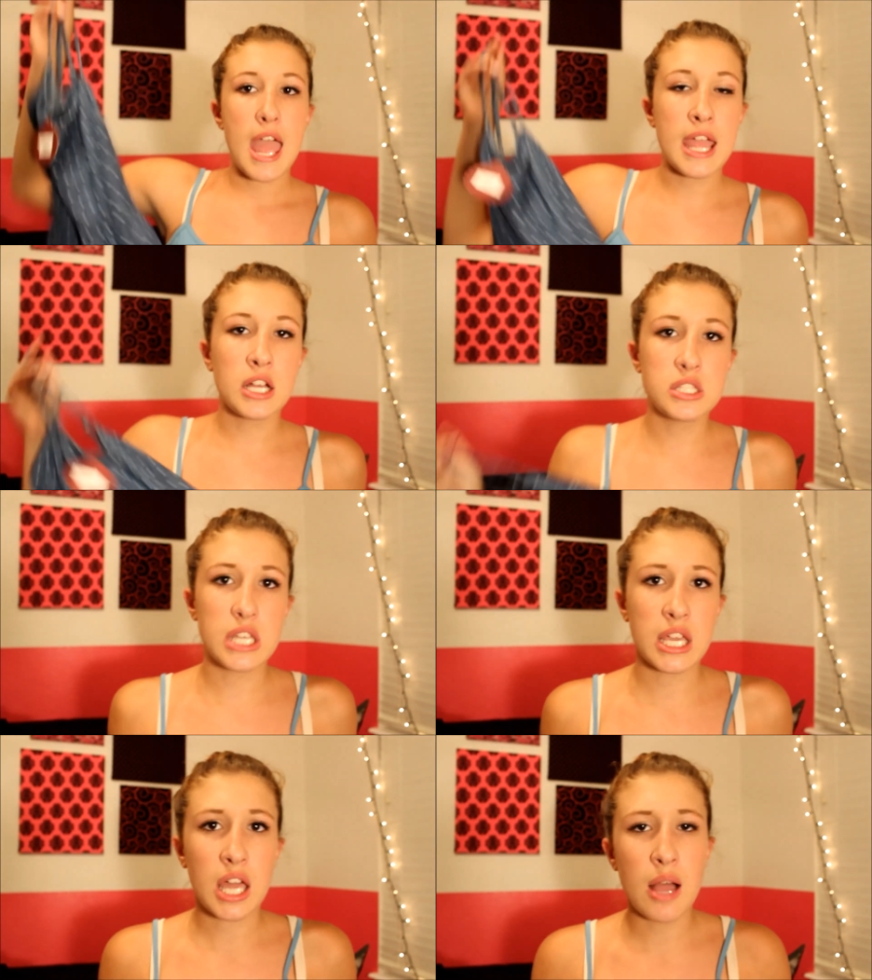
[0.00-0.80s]
And
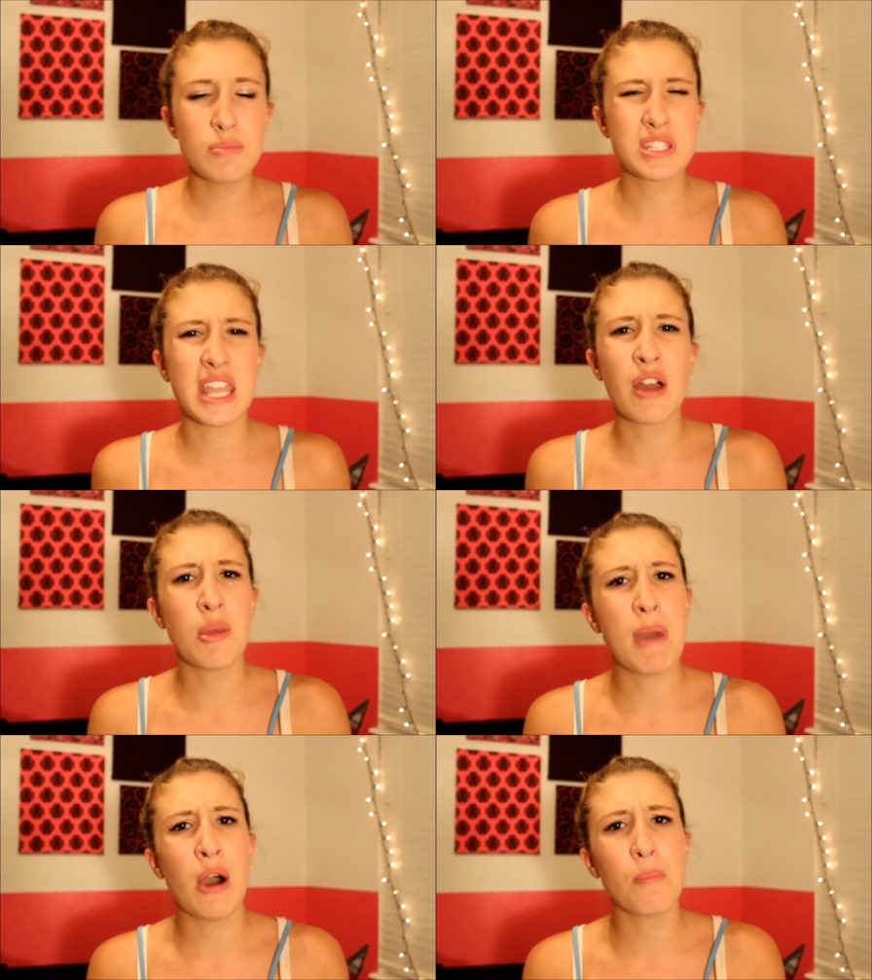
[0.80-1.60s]
it comes down
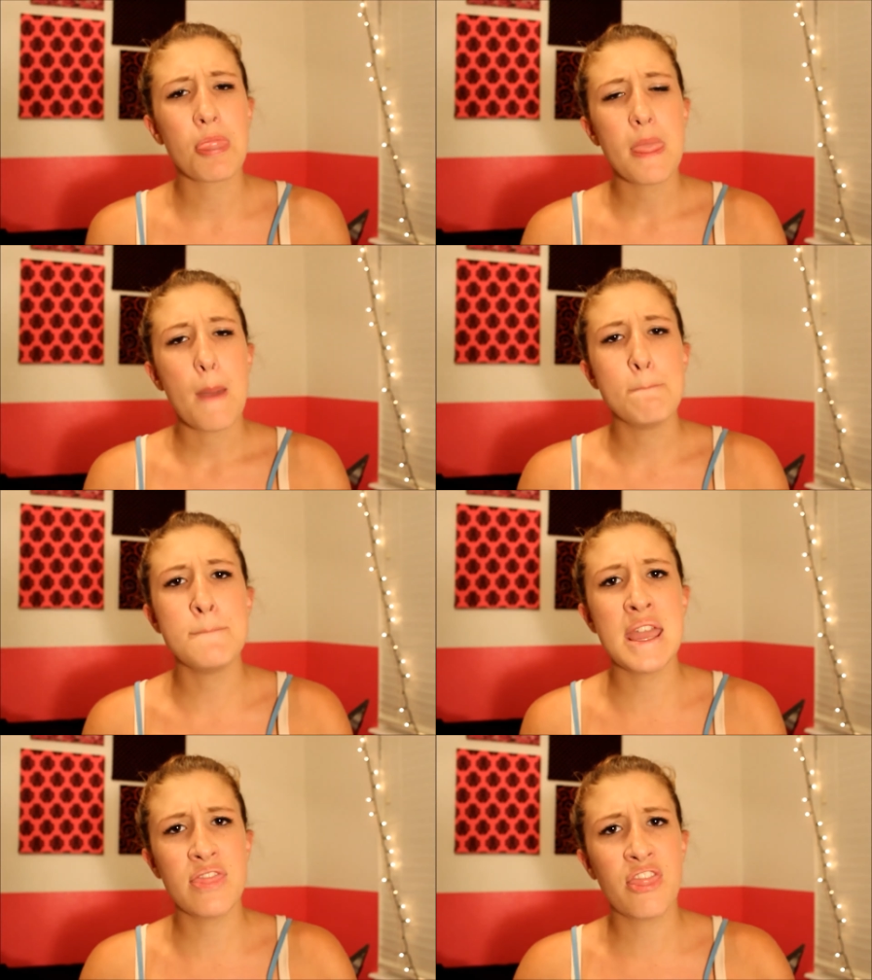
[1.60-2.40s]
about
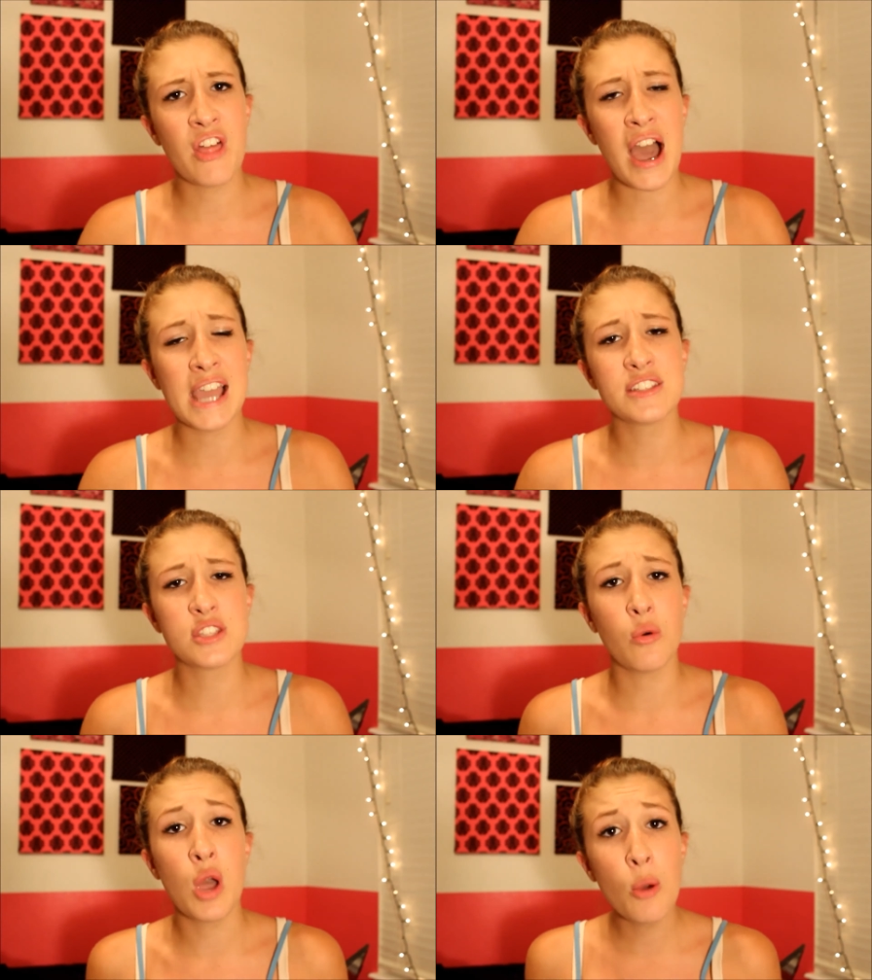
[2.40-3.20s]
mid-thigh,
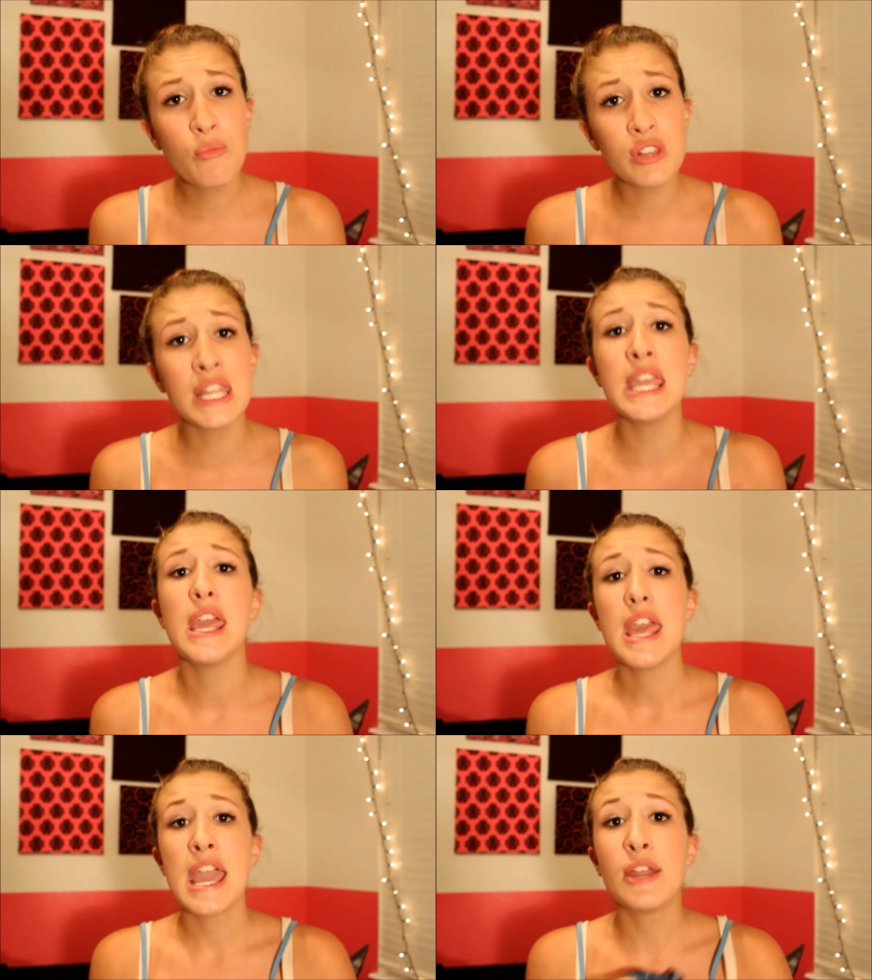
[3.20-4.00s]
so hopefully
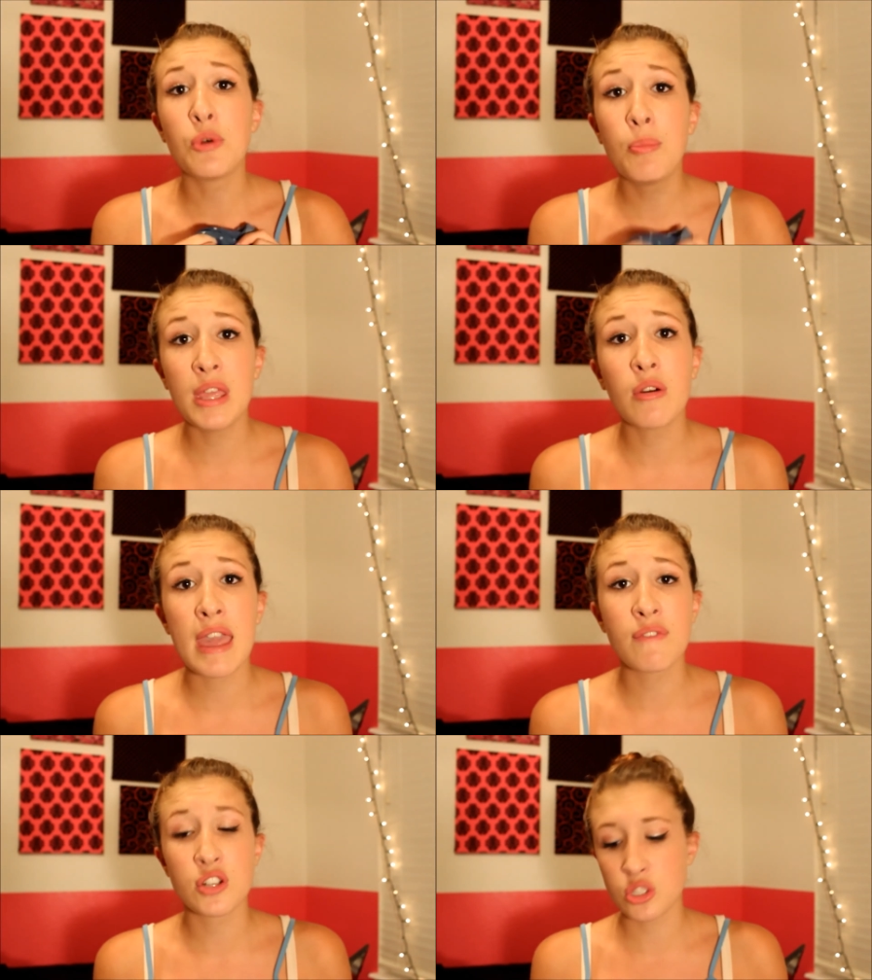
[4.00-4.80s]
it will be
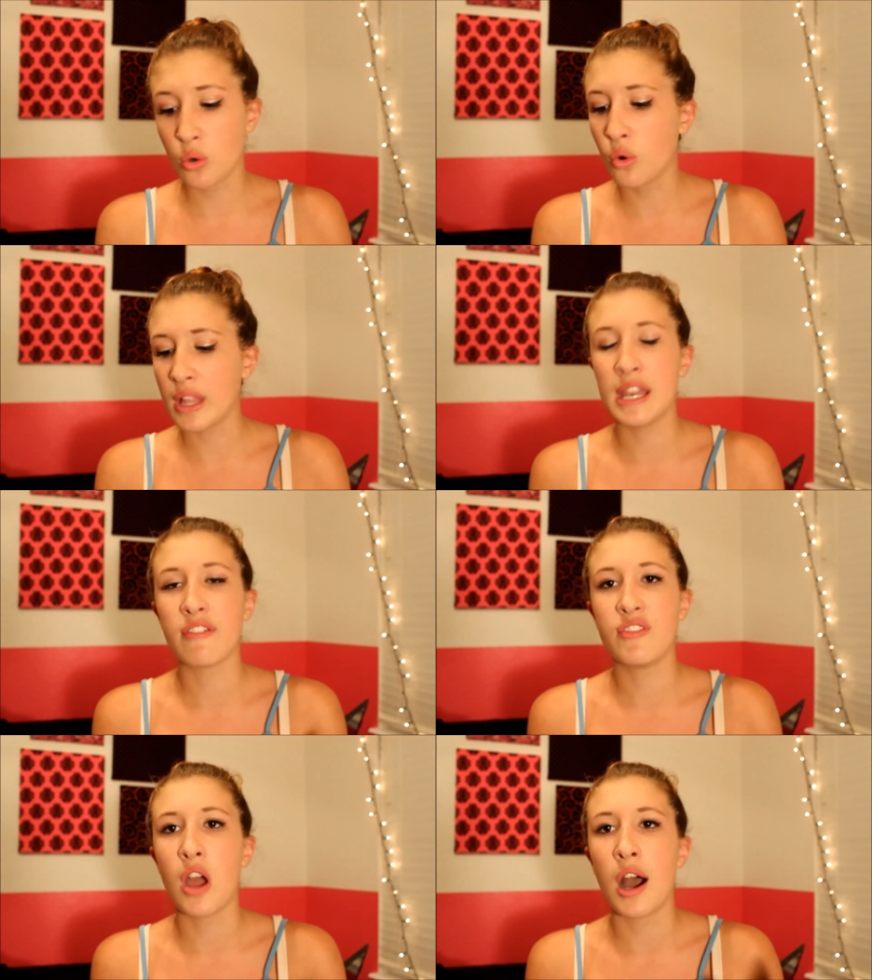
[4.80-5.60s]
okay for school, and
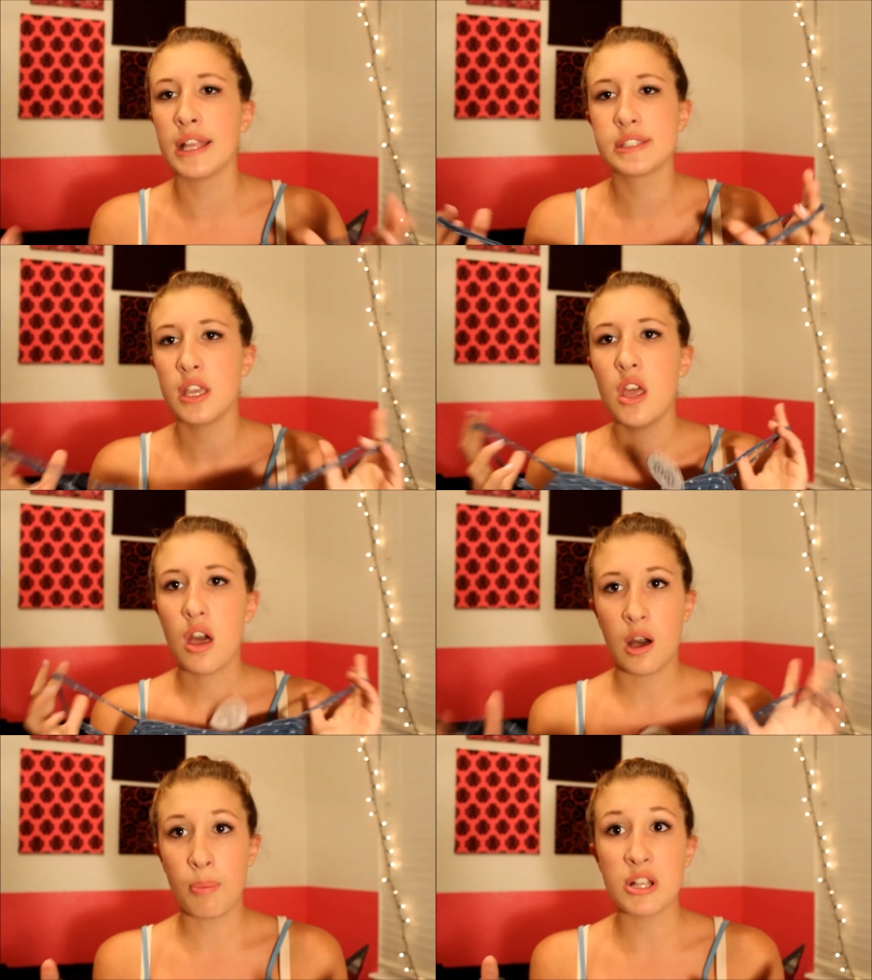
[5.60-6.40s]
if not,
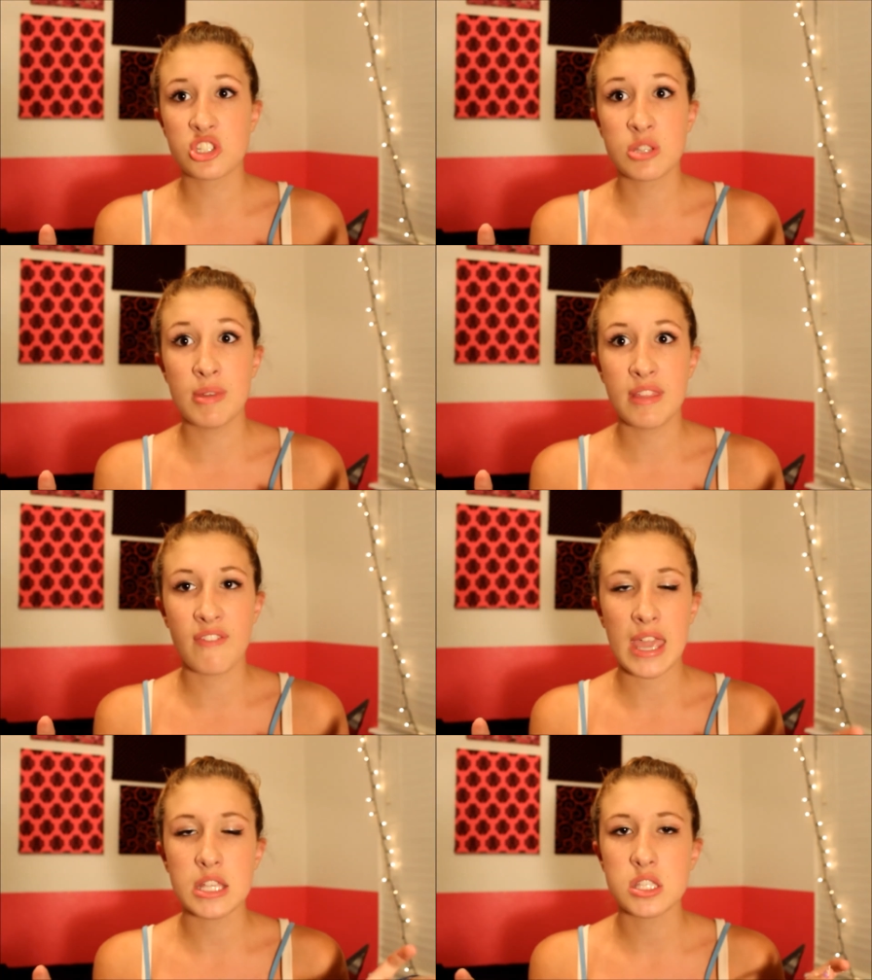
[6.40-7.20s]
I'll punch them in the
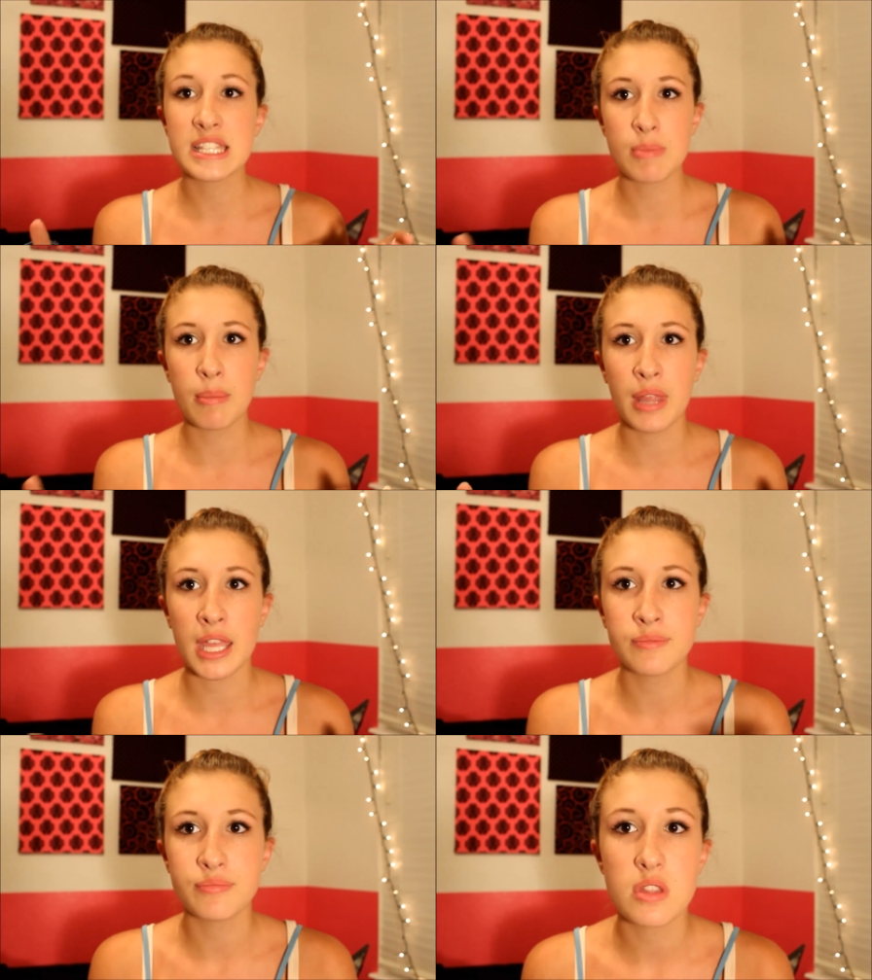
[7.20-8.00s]
face. That's my plan.